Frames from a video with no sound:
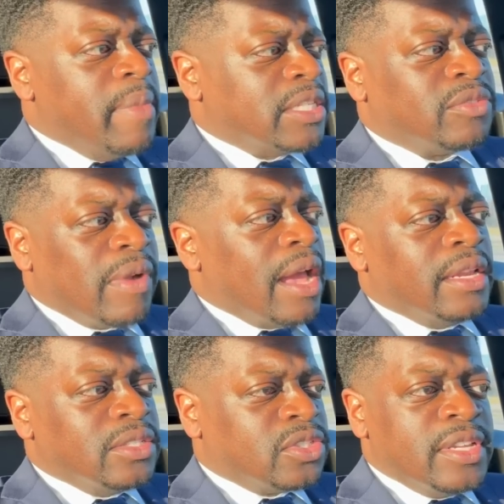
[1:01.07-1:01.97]
messed around
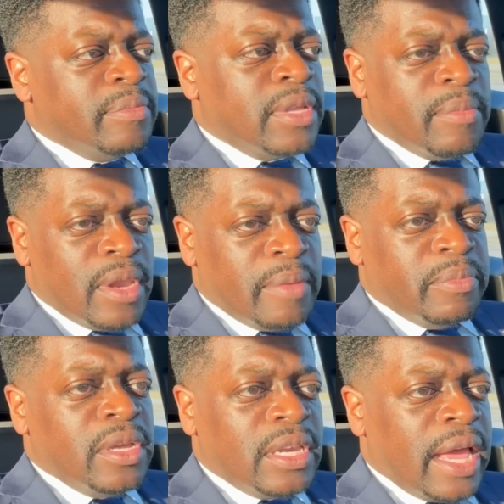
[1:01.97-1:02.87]
and slipped up and up.
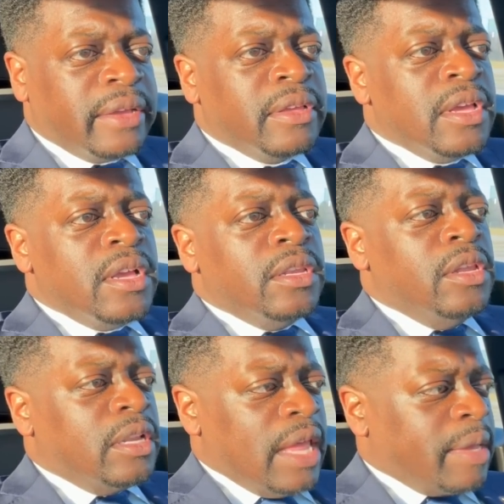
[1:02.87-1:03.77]
Look like
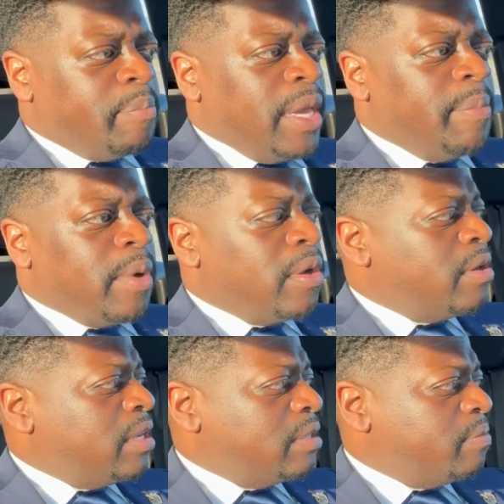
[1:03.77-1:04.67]
Big
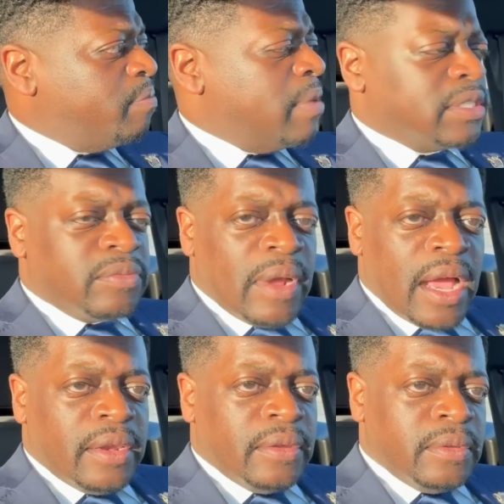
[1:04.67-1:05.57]
Bird done messed
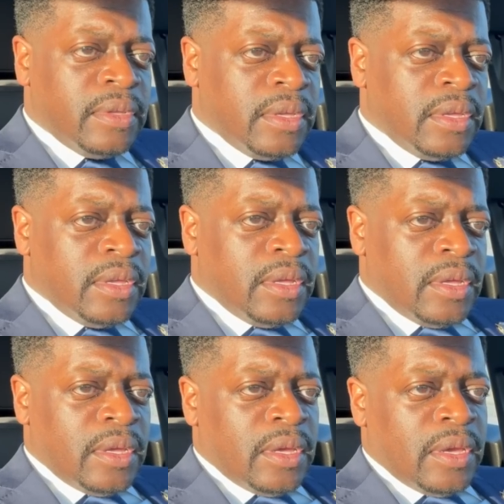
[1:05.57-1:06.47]
around and
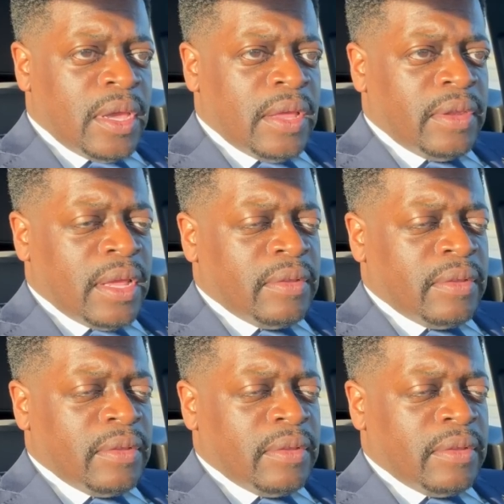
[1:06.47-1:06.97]
got